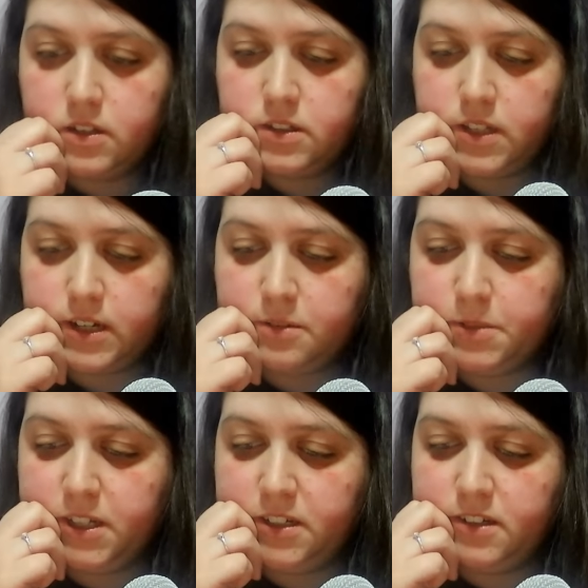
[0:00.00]
Tell
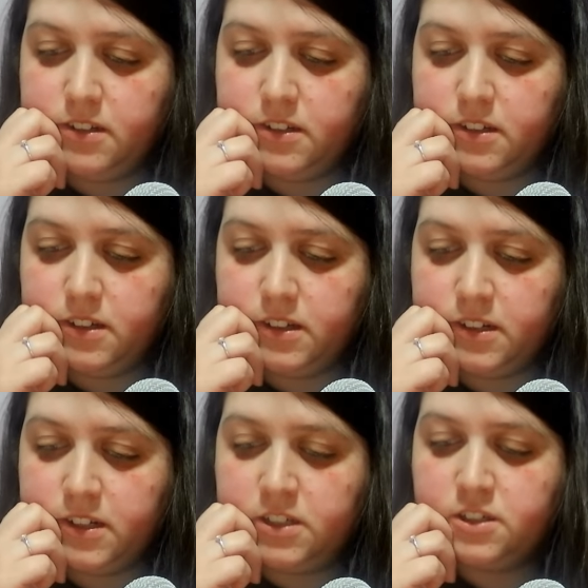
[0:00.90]
me you're an
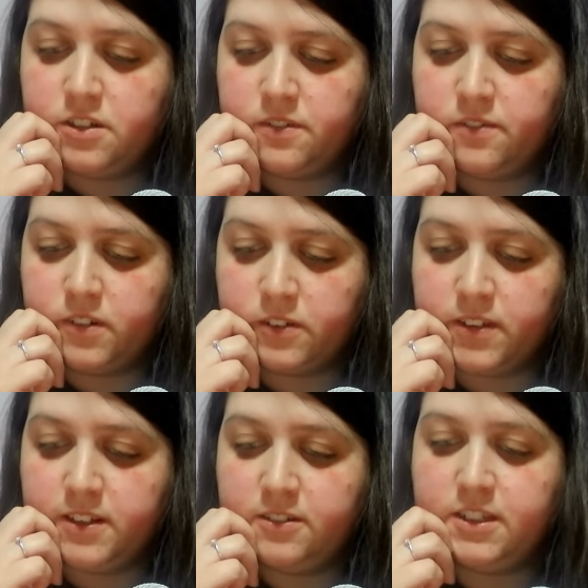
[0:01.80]
introvert
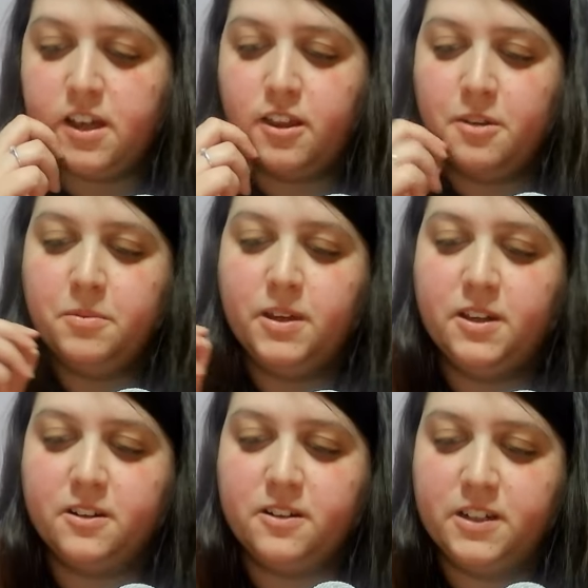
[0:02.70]
without telling me
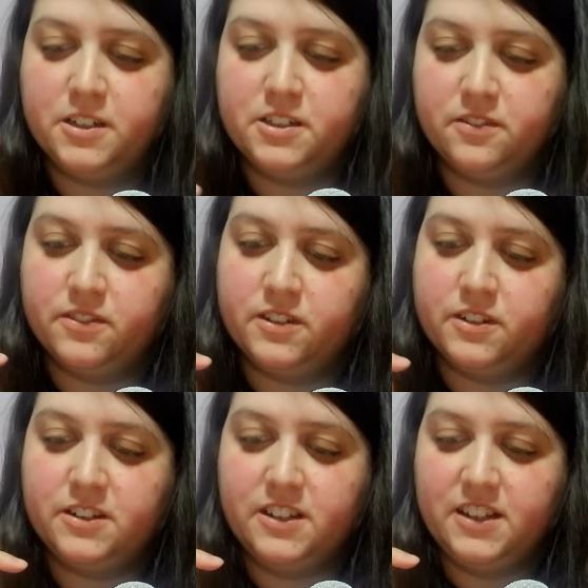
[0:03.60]
you're an introvert.
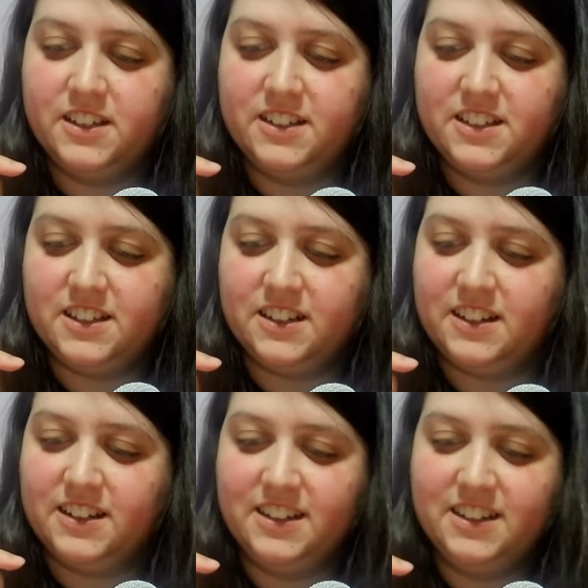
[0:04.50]

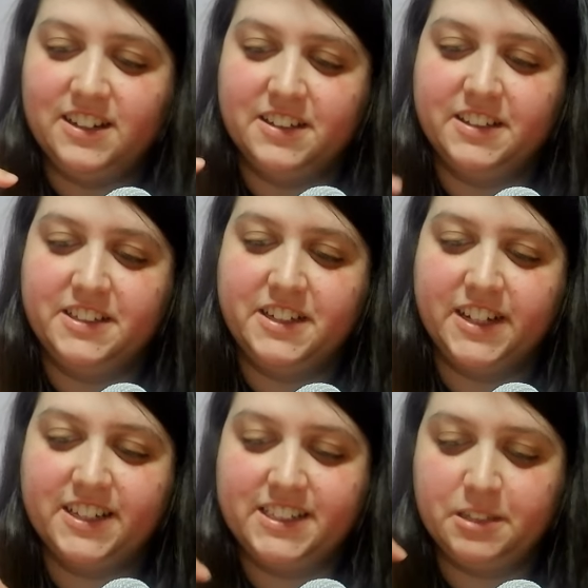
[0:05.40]
Aw, all the
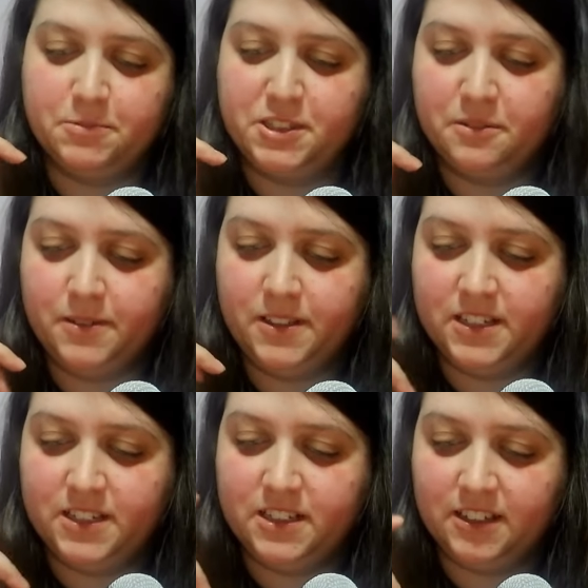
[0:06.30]
dogs. I'm assuming
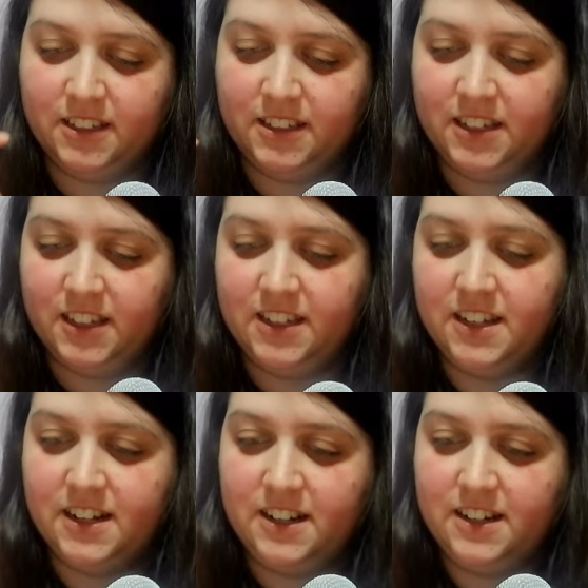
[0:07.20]
that's a doggy
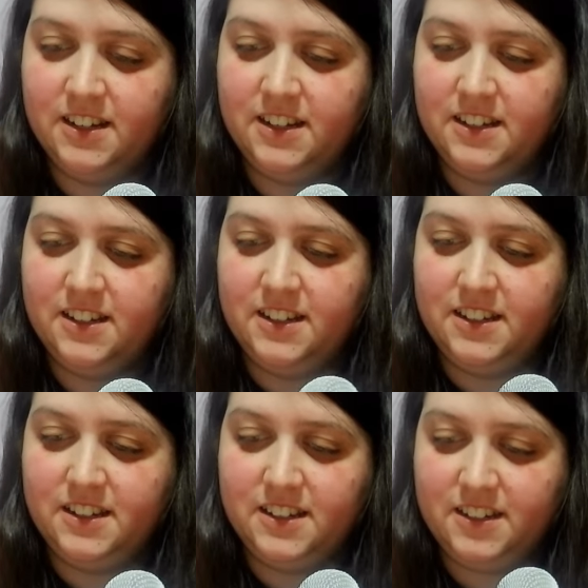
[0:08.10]
daycare.
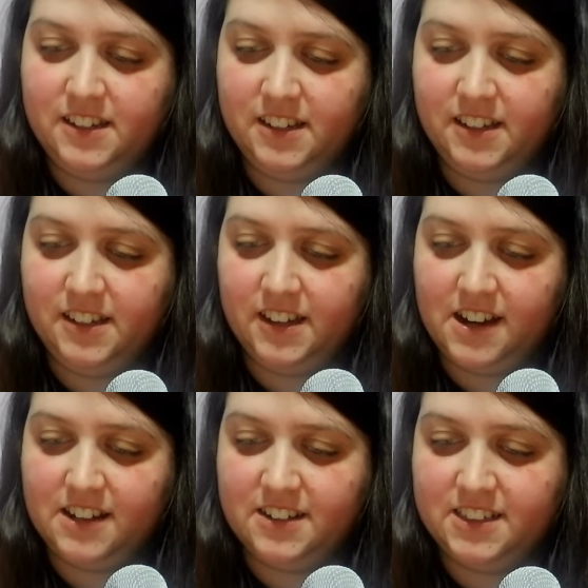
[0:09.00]
Yeah,
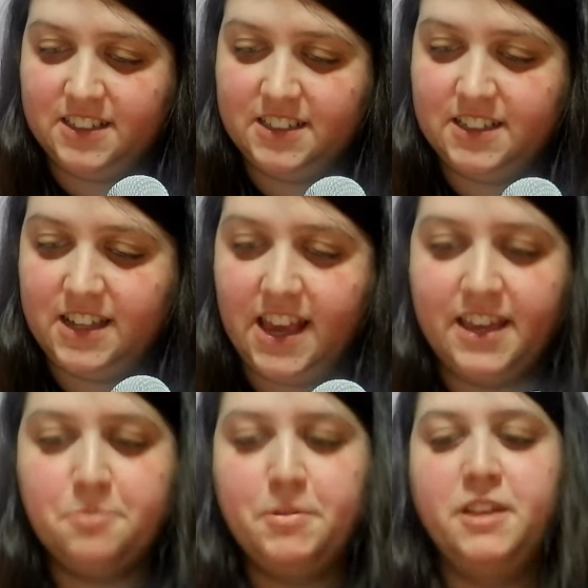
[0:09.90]
just hanging
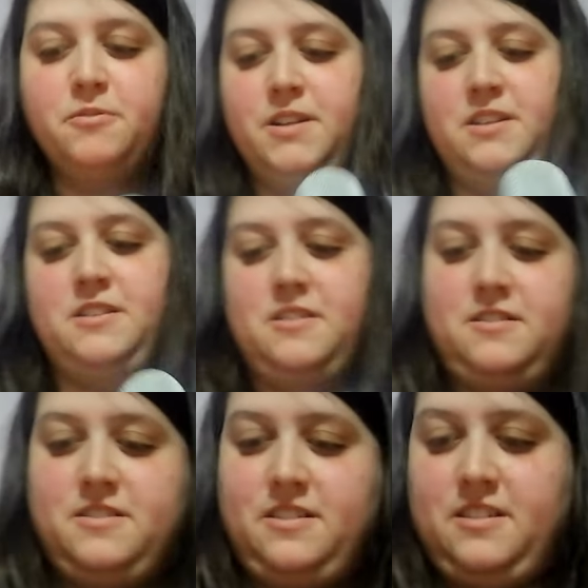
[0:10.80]
by the window.
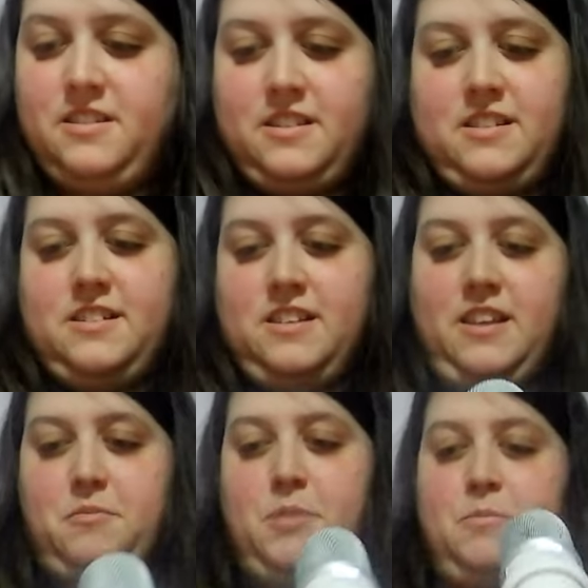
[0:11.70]
Let
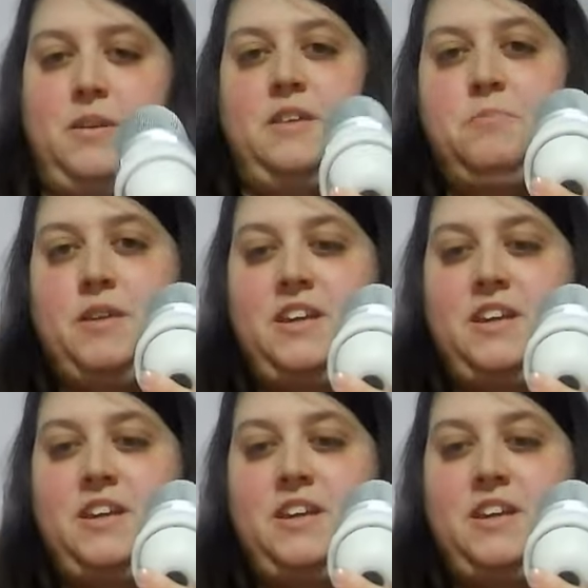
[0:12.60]
me be me.